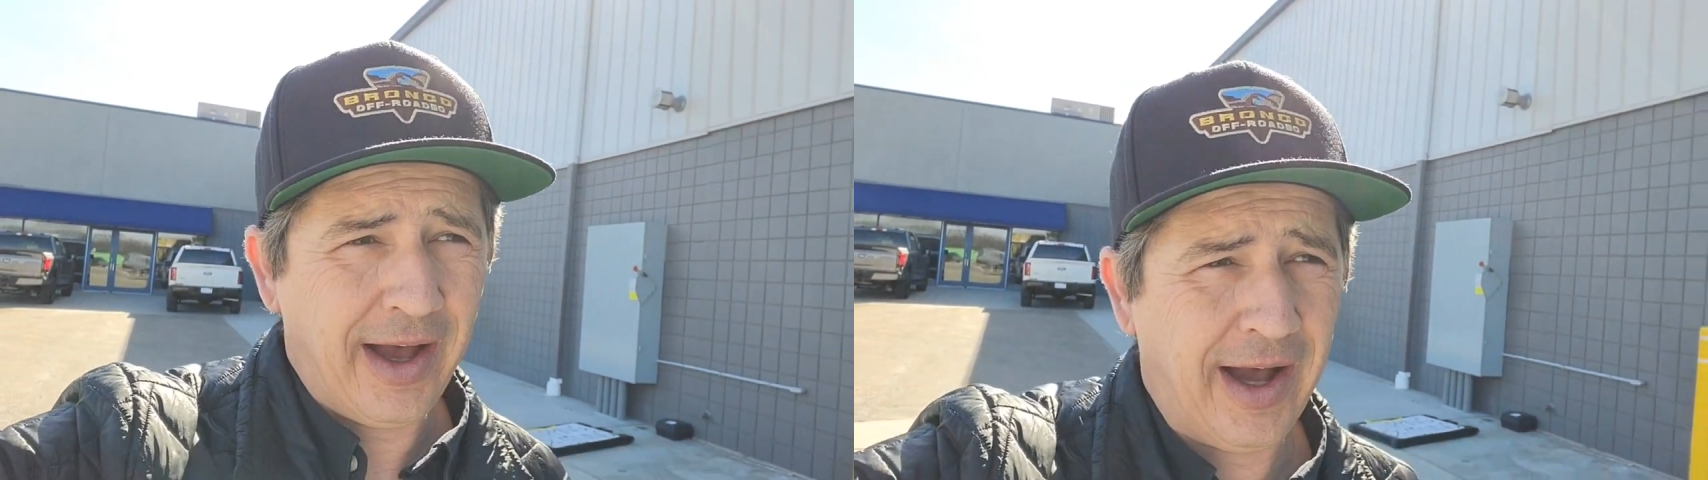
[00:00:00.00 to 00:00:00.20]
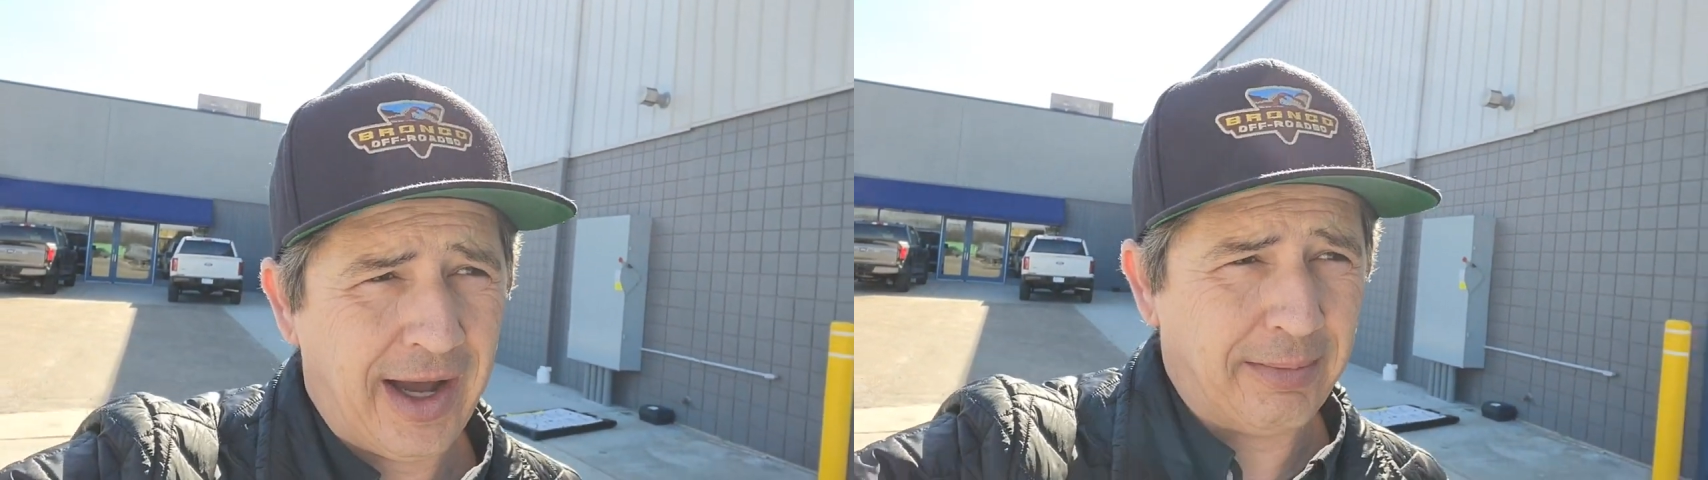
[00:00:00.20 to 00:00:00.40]

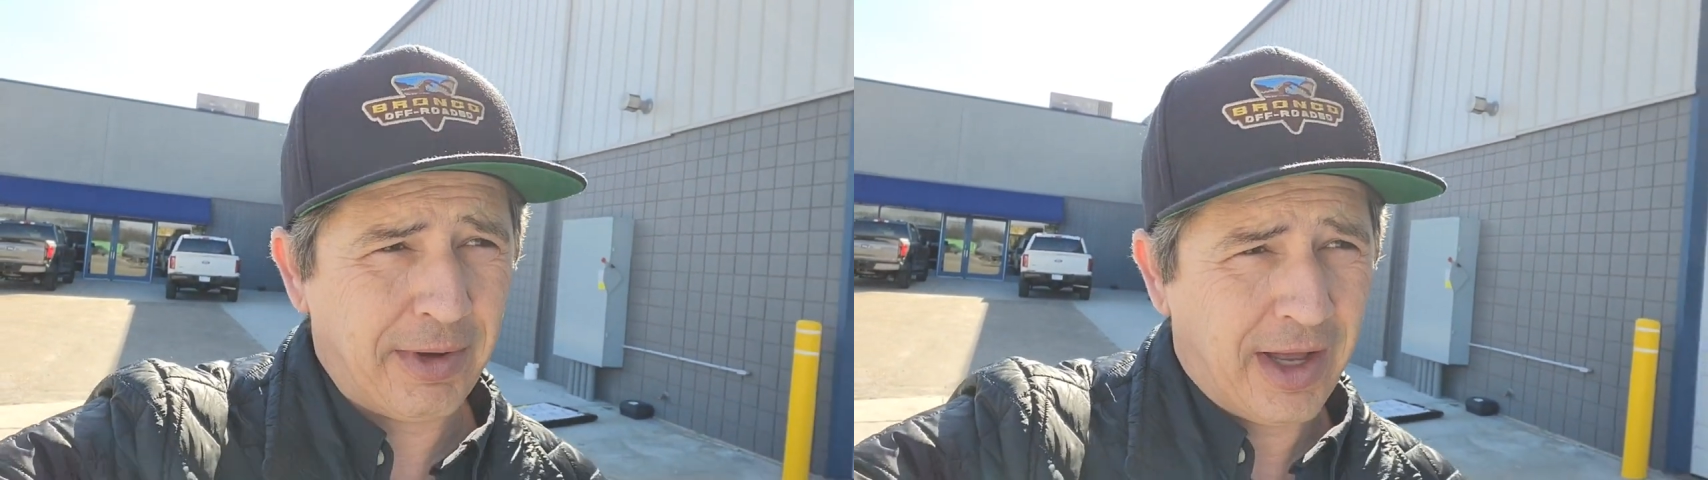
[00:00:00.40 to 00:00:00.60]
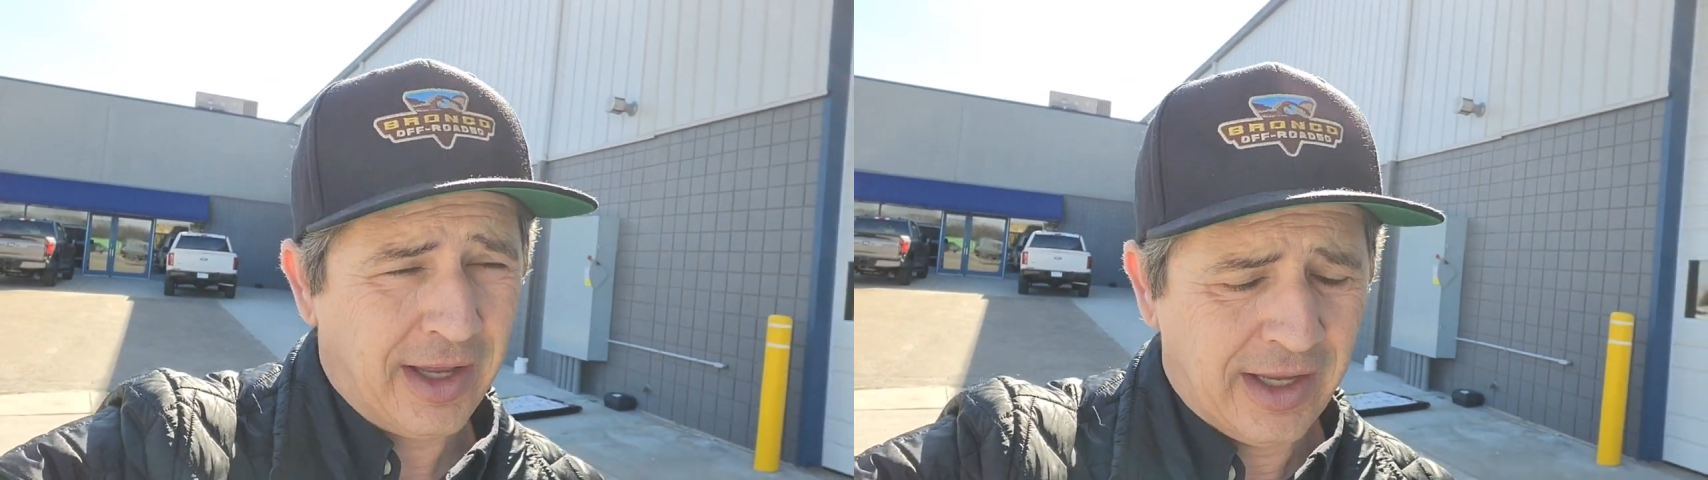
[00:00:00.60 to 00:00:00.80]

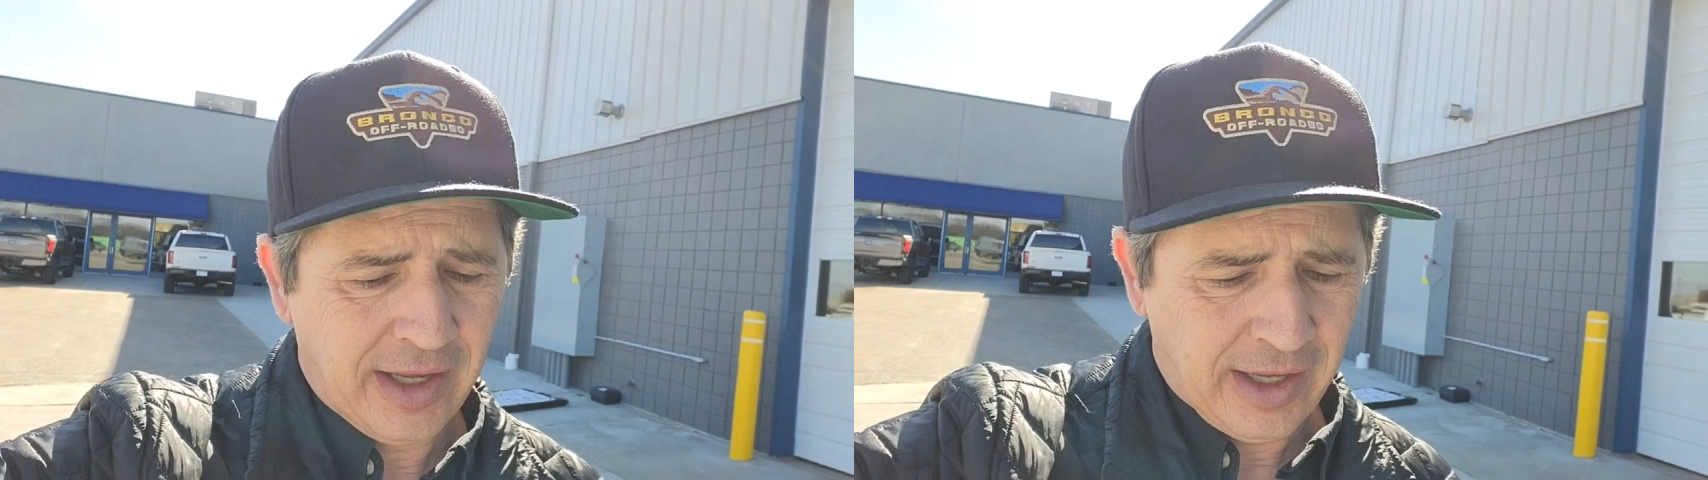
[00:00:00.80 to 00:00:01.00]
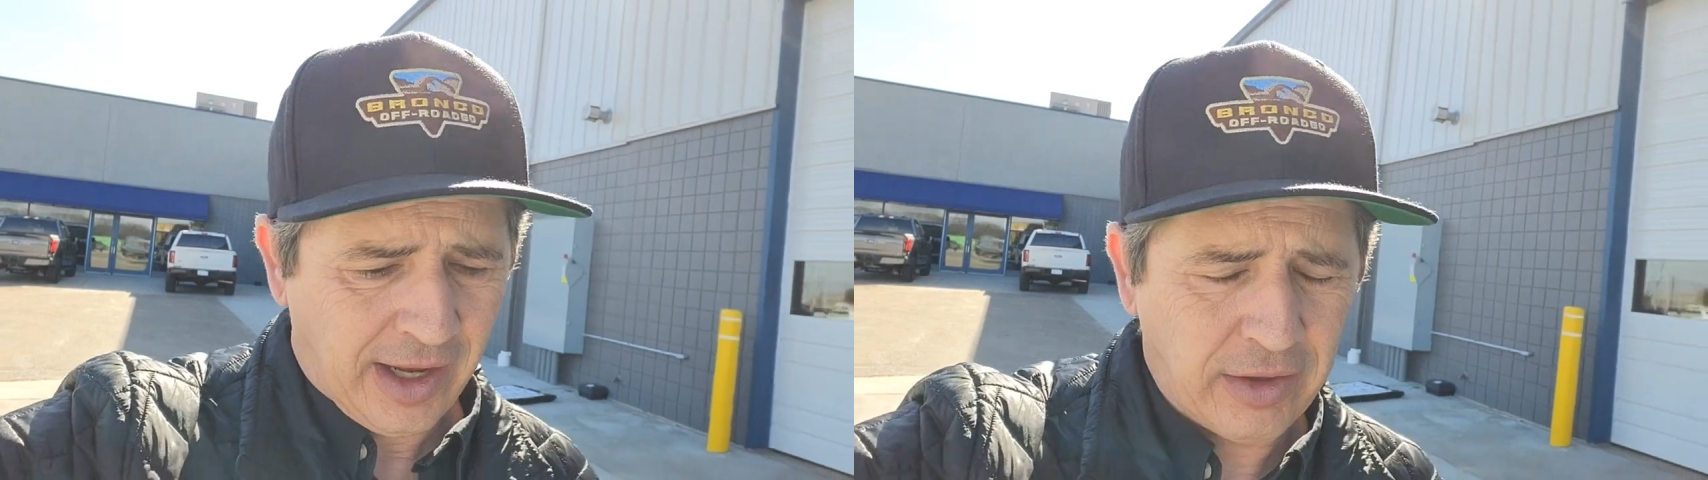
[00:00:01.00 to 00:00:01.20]
Um,
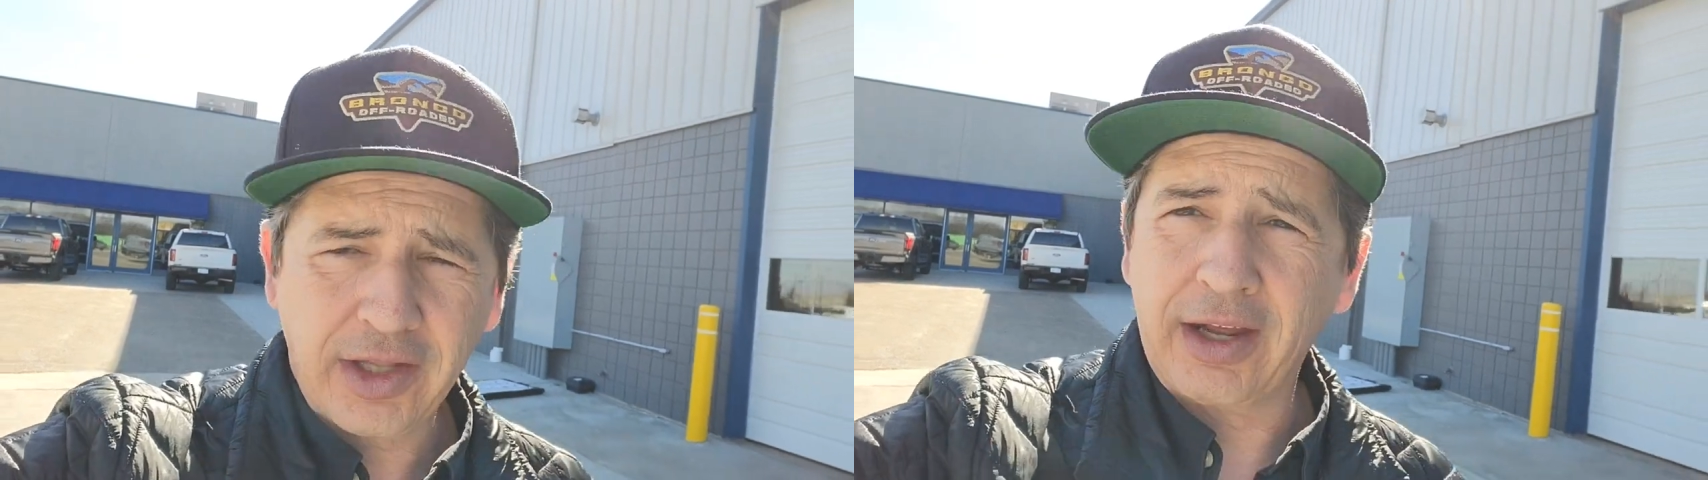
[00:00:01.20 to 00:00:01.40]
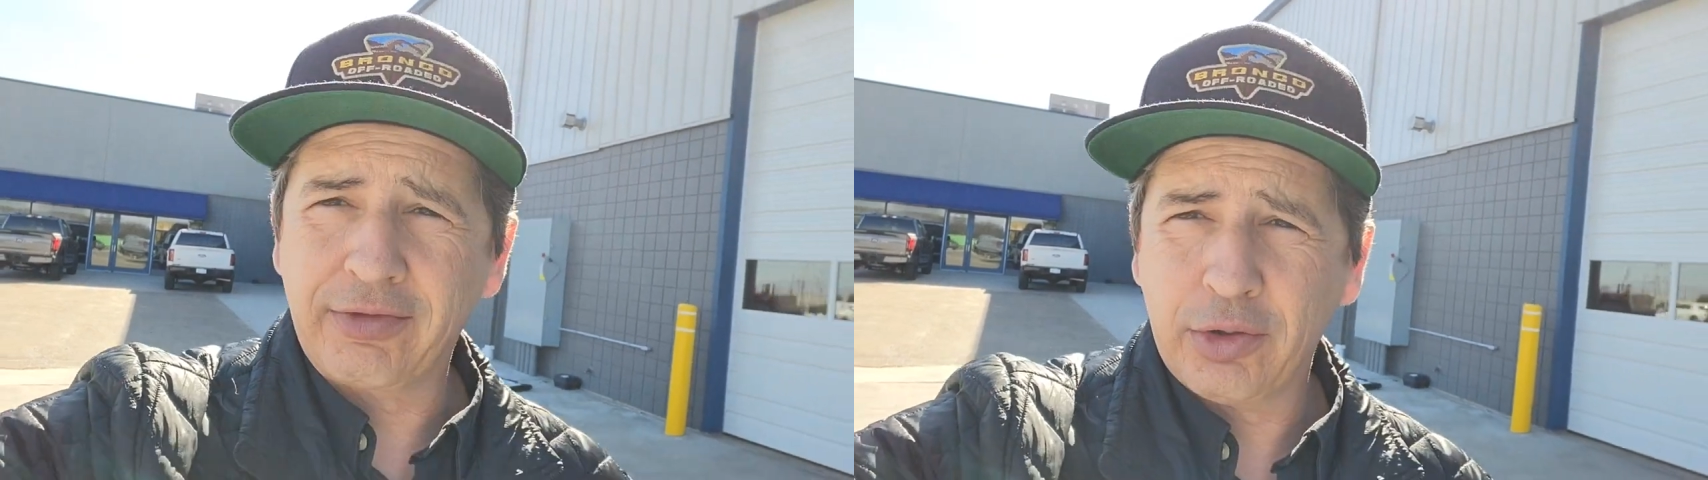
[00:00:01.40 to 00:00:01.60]
I
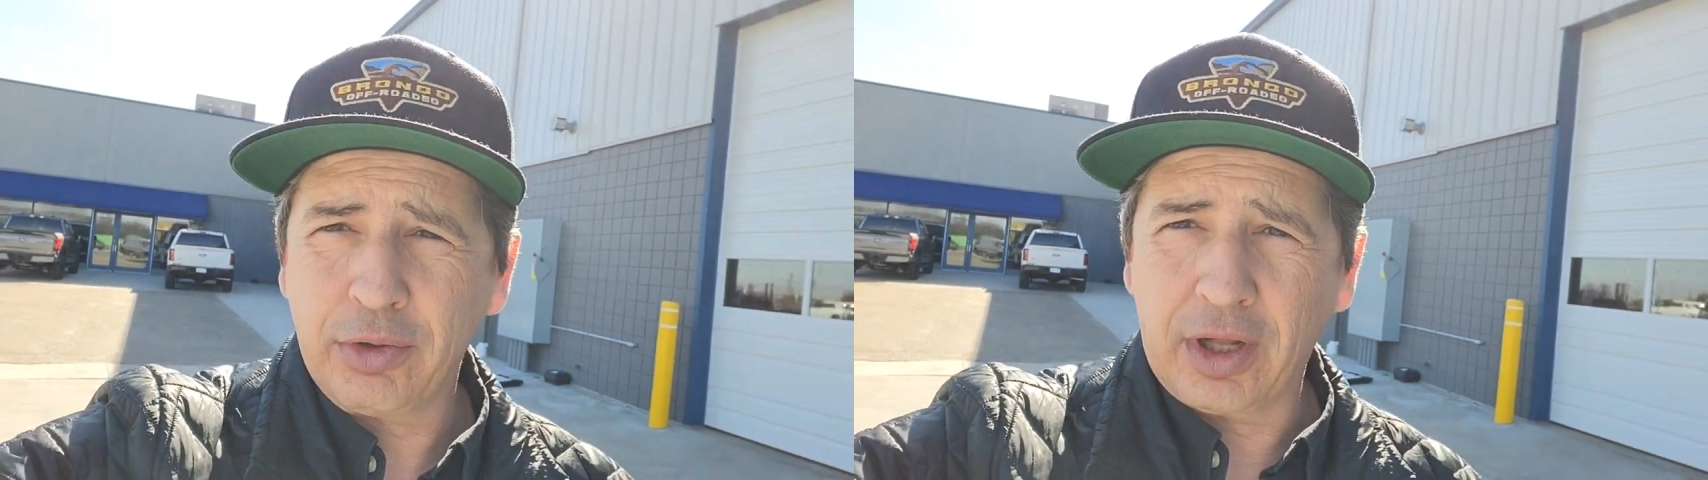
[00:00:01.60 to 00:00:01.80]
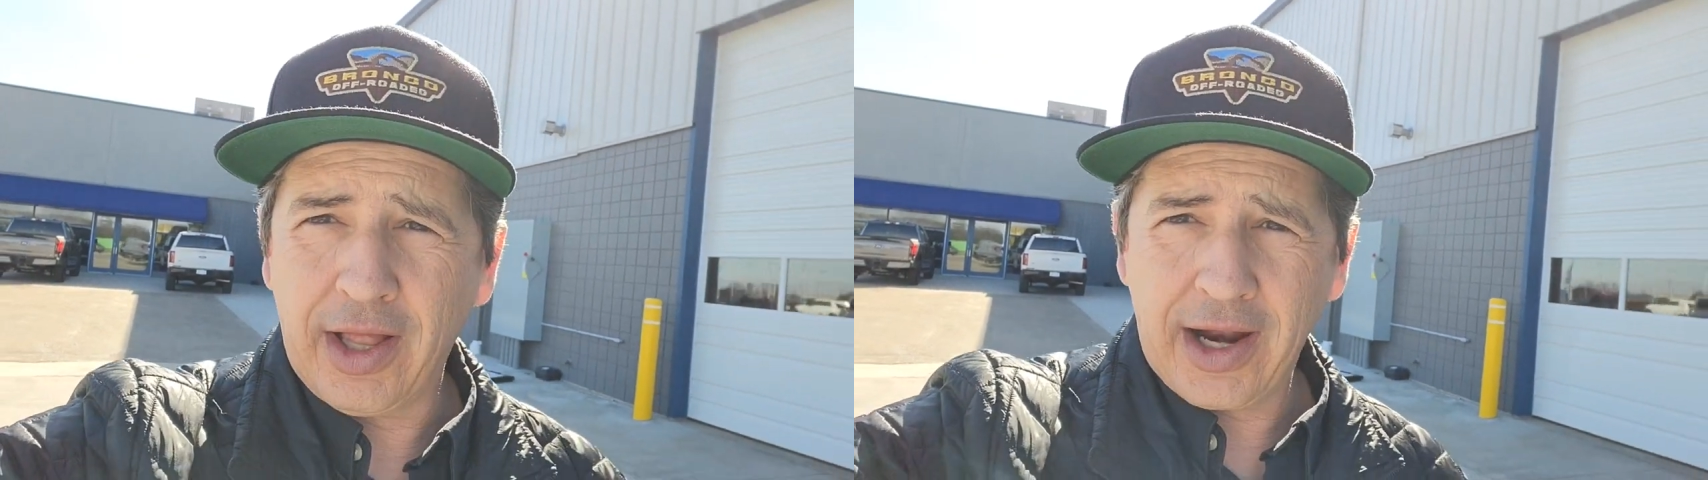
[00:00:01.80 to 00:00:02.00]
don't think I've
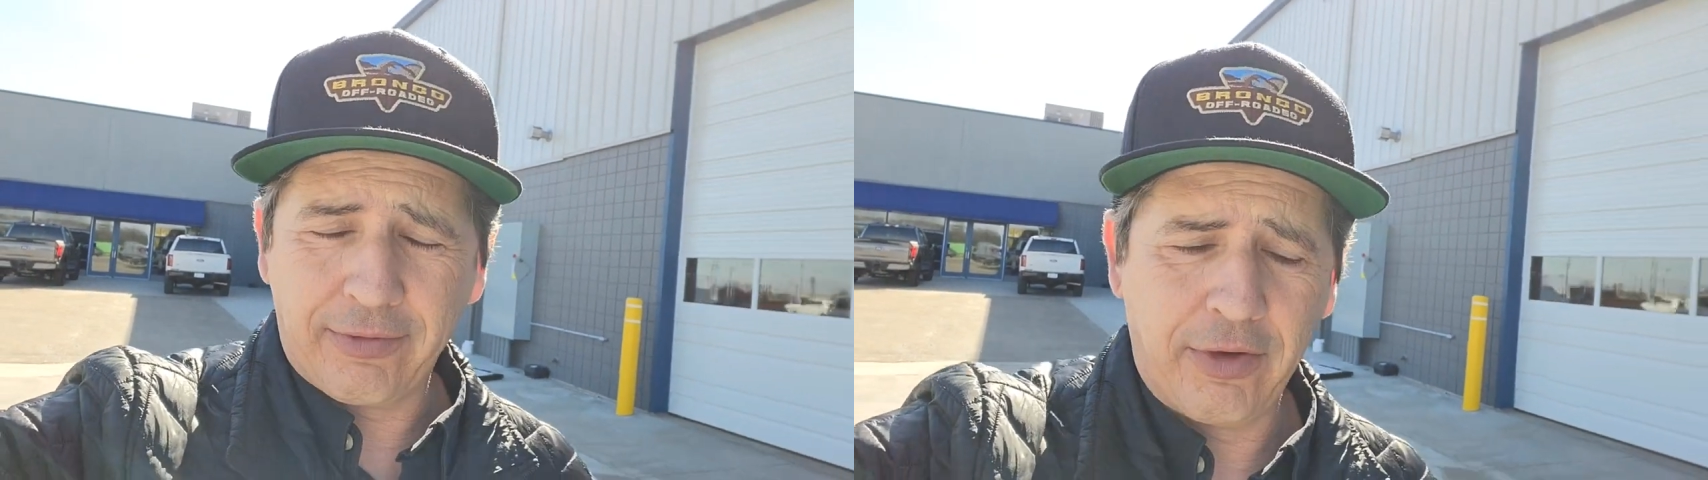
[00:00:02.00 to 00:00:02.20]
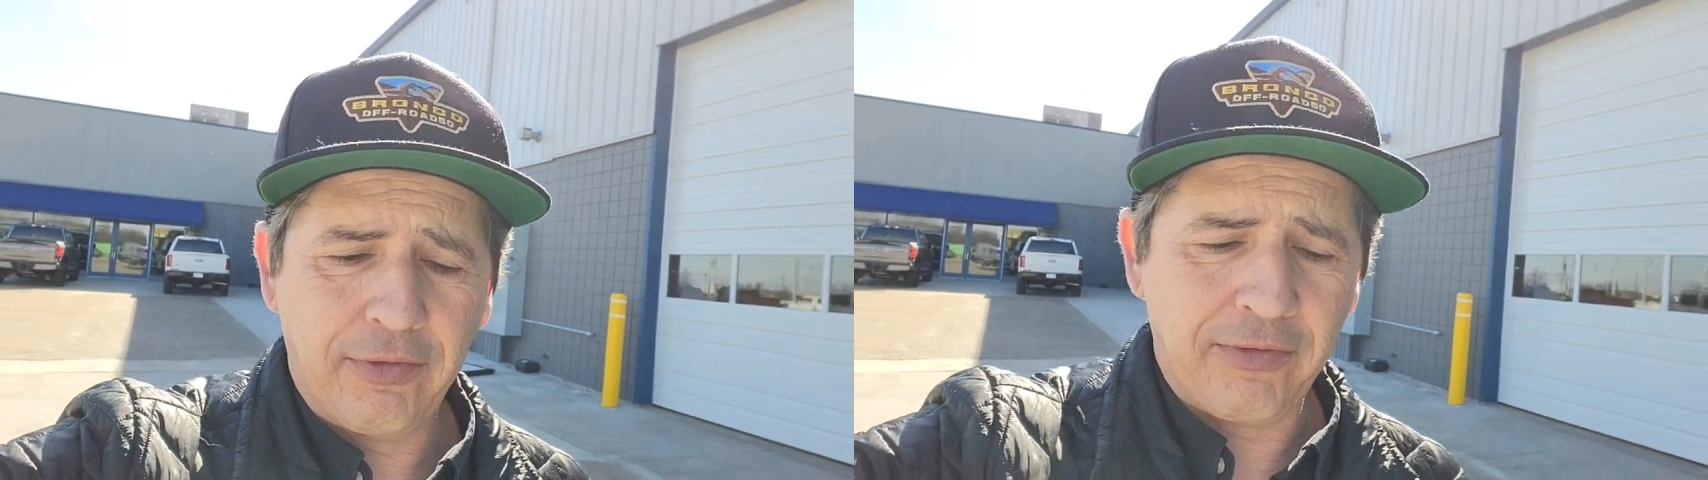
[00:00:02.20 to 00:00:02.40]
told a lot of you,